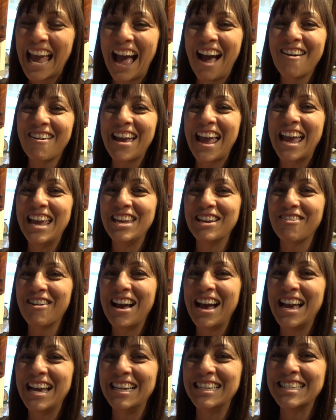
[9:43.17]
Okay, you
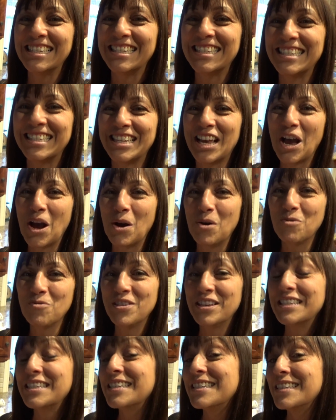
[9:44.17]
guys, so
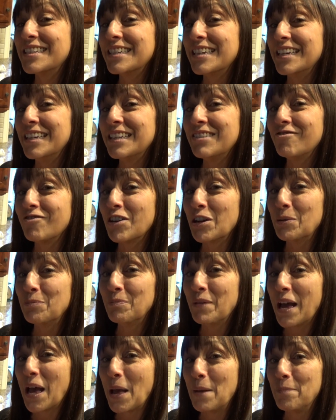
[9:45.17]
this is it
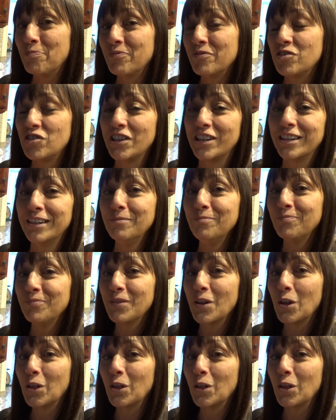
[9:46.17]
from Gina.